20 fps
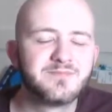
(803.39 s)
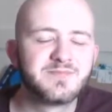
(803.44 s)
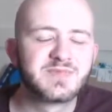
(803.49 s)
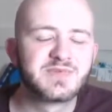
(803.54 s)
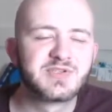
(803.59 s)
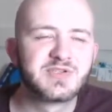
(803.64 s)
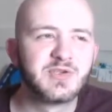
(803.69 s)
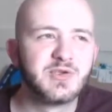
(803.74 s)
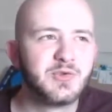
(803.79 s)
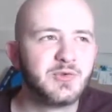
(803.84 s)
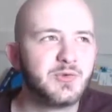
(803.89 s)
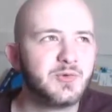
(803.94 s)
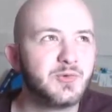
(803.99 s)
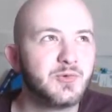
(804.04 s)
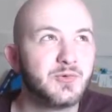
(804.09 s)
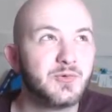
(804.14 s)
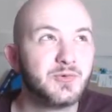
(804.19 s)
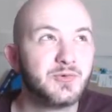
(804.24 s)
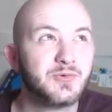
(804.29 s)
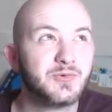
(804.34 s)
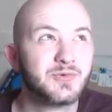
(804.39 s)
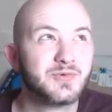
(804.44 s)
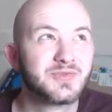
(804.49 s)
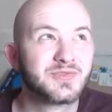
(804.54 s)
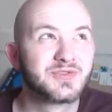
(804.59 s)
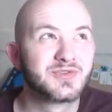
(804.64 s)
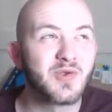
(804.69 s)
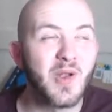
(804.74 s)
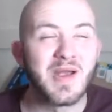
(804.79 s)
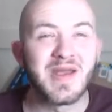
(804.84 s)
to
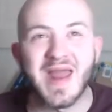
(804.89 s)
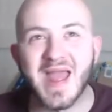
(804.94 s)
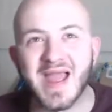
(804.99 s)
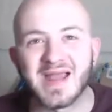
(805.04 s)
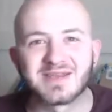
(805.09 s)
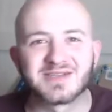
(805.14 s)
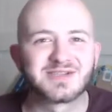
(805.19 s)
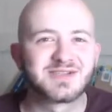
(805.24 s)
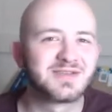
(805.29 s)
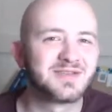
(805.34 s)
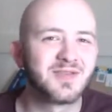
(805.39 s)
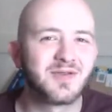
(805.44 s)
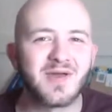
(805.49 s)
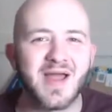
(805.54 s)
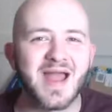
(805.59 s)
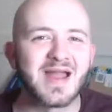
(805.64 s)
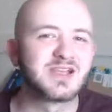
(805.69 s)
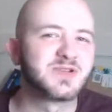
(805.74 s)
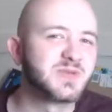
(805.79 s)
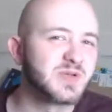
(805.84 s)
try and not hatch,